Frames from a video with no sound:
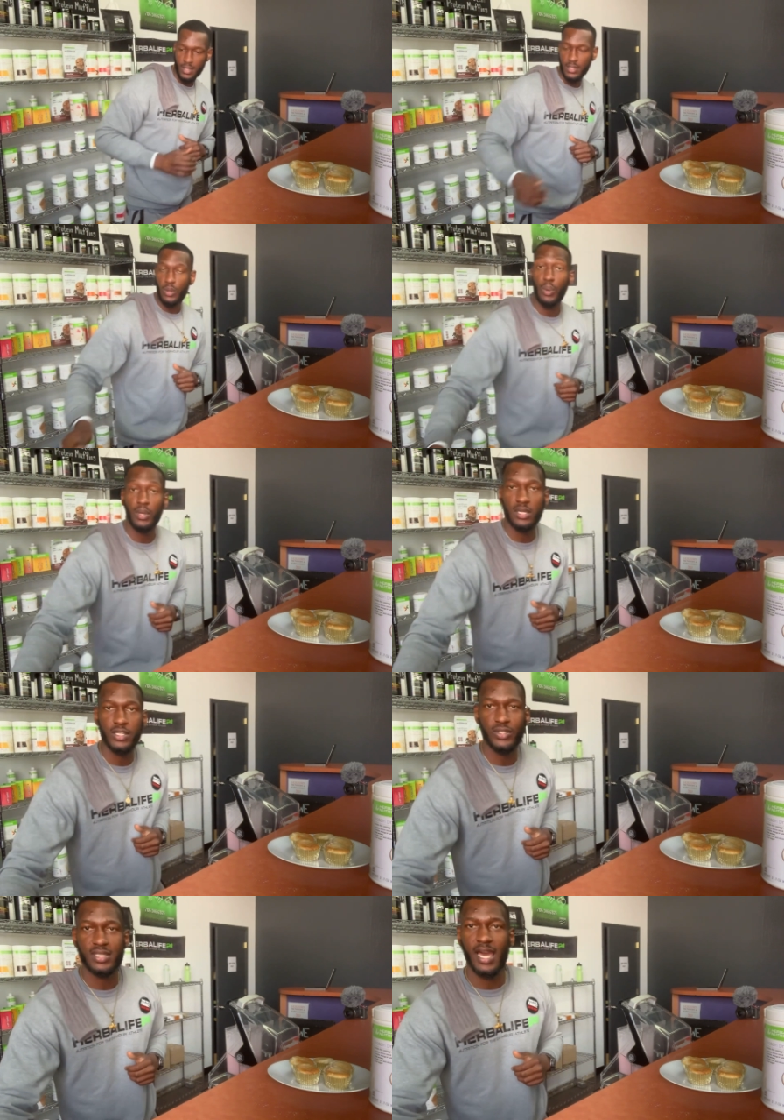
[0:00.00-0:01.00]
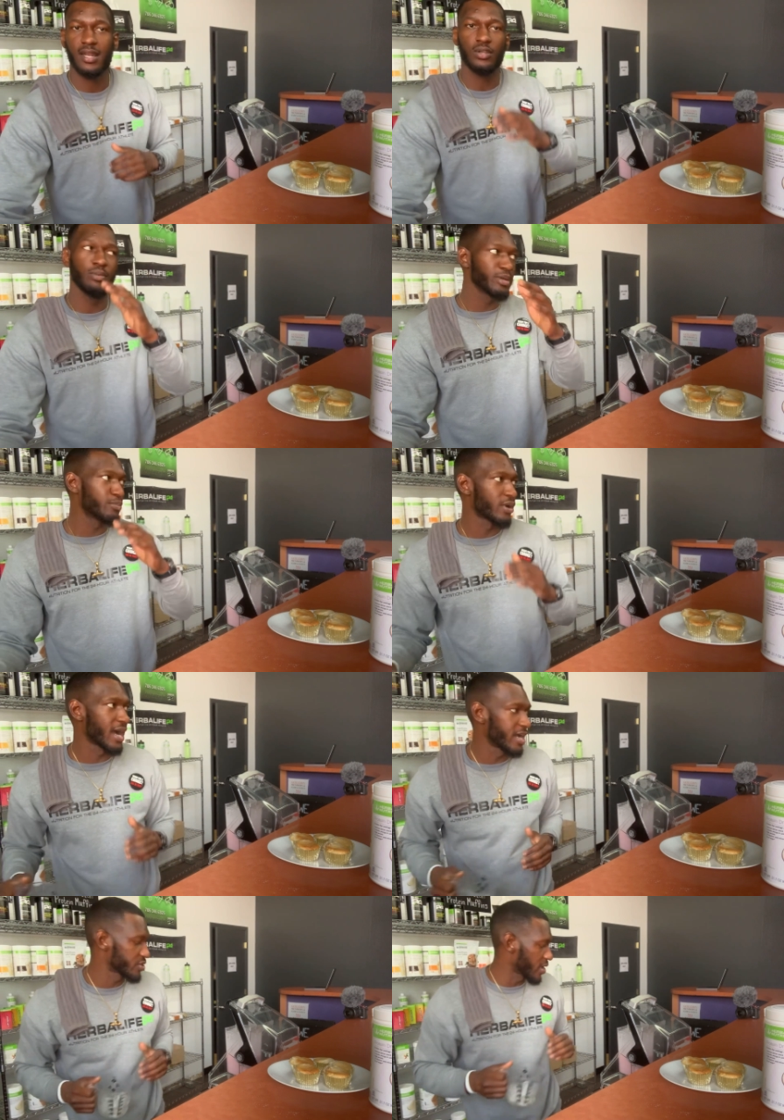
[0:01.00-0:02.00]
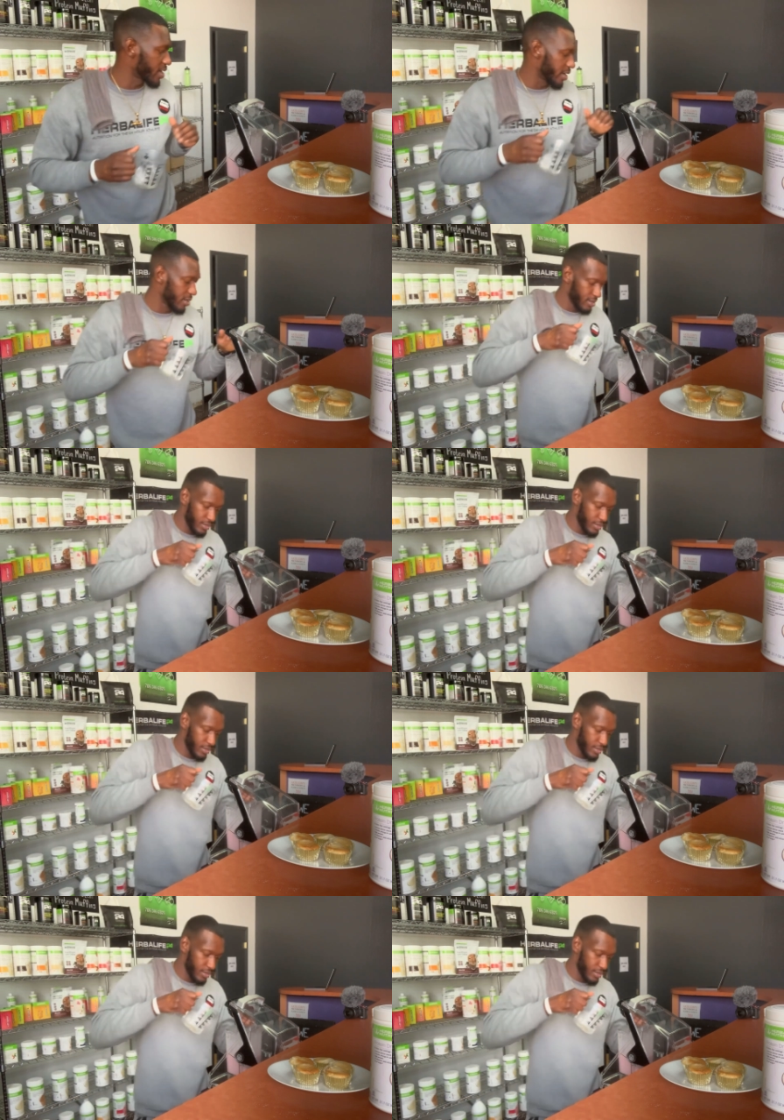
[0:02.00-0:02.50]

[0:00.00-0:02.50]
And what we're gonna do is add a little bit more ice right here.